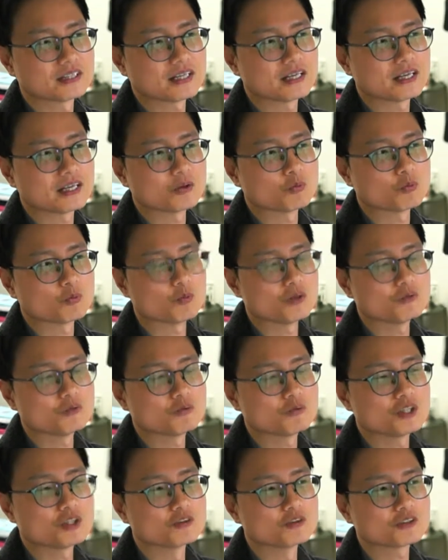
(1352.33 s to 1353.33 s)
When
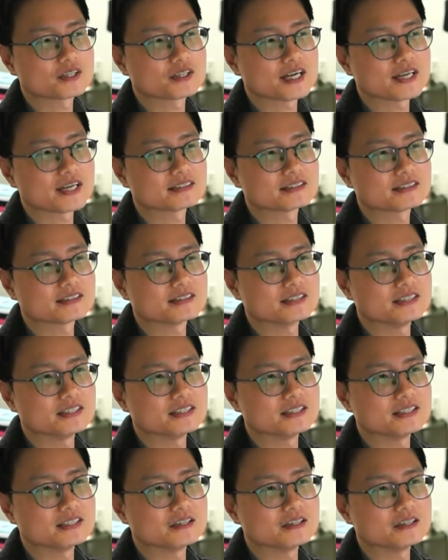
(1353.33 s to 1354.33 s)
we look at
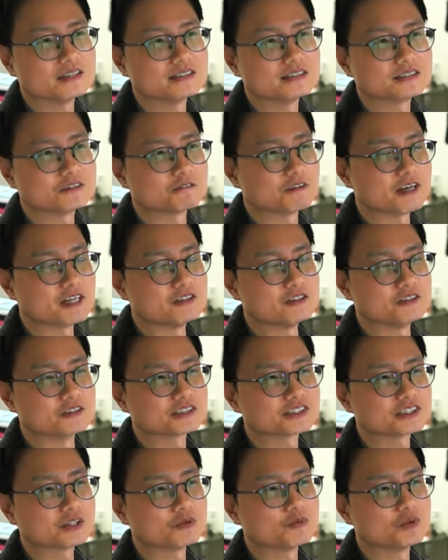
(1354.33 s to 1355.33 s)
these
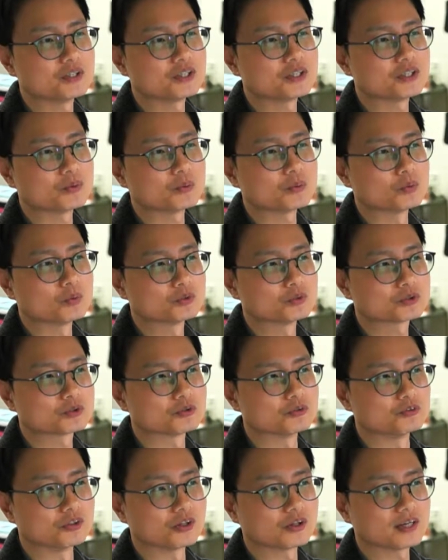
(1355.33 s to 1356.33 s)
values, then we
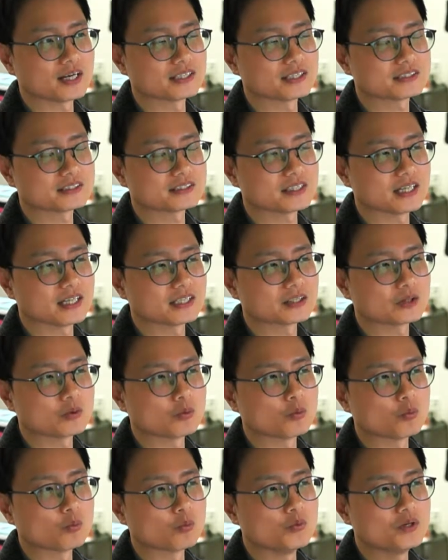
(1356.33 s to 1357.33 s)
also realize that
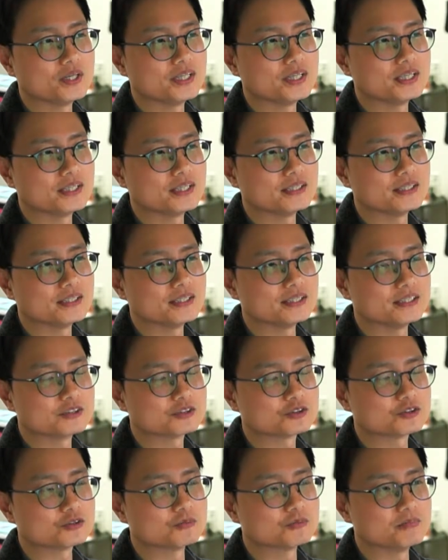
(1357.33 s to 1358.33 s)
we need
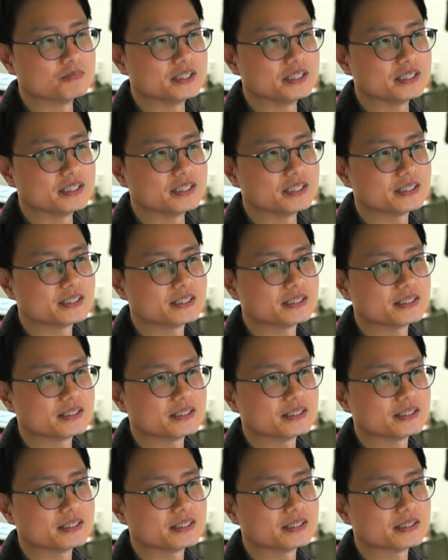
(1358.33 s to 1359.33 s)
to be
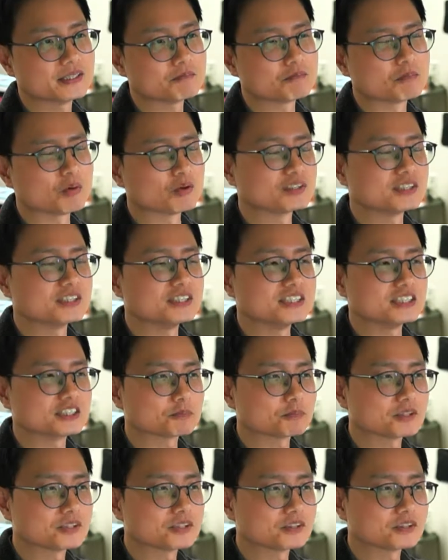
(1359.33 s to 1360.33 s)

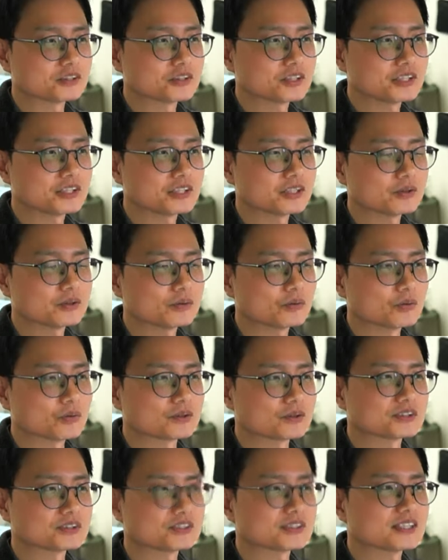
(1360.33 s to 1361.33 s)
multidisciplinary
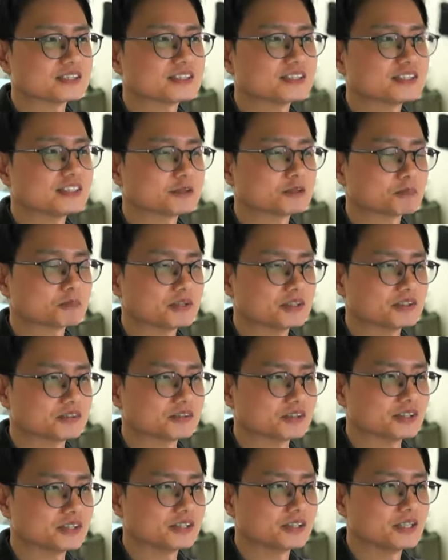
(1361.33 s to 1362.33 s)
or
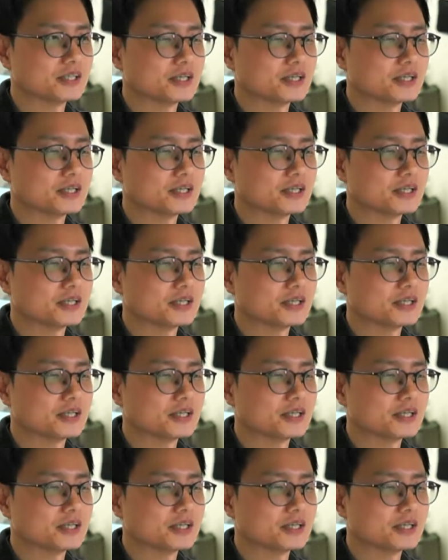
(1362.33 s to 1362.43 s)
transdisciplinary,